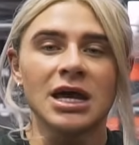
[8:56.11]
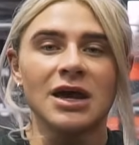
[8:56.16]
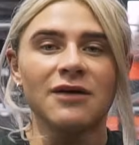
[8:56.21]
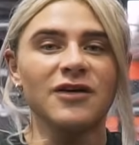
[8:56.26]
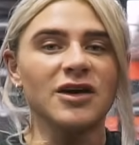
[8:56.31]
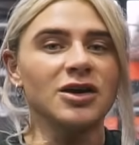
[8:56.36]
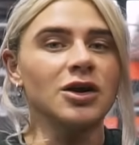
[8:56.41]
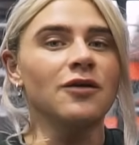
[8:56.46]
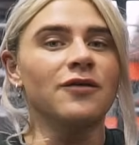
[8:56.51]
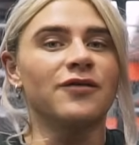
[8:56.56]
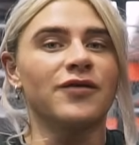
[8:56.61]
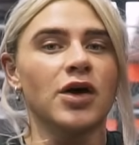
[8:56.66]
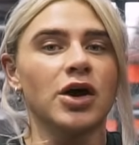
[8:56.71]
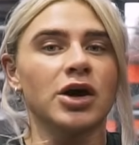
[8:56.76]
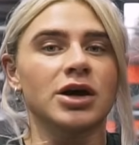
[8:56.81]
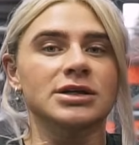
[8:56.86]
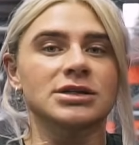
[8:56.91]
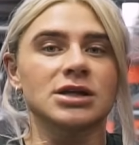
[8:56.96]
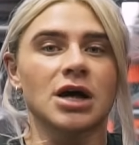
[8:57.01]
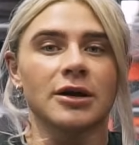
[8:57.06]
If you do
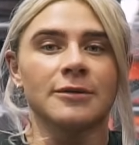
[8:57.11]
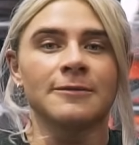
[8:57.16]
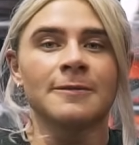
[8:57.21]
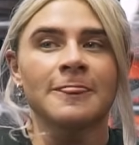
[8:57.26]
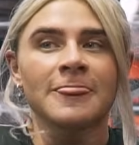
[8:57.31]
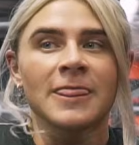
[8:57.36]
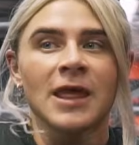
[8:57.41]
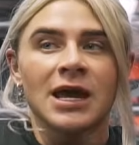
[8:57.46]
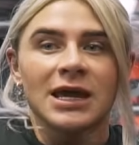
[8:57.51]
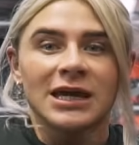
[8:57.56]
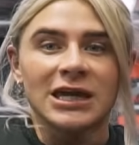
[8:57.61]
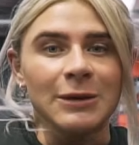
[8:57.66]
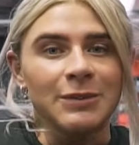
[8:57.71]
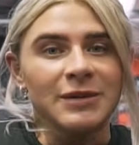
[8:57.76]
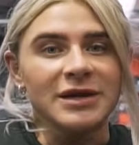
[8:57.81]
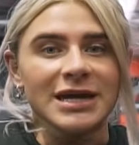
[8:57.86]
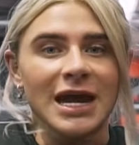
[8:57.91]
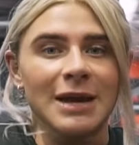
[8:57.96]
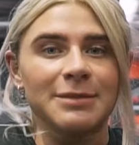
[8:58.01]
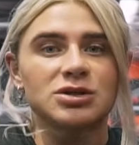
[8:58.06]
focus on
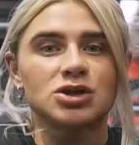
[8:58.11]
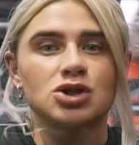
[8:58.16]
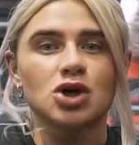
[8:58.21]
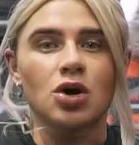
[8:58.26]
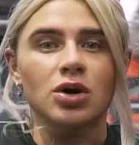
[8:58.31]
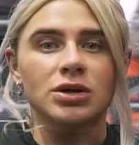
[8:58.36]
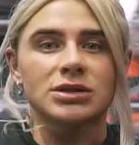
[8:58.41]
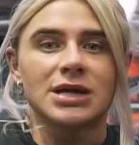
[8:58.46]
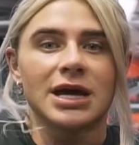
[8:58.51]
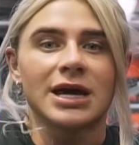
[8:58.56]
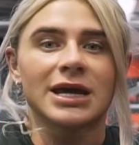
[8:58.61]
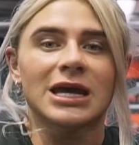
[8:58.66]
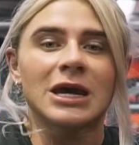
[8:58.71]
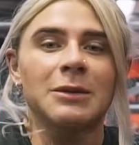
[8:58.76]
keeping your hips tucked,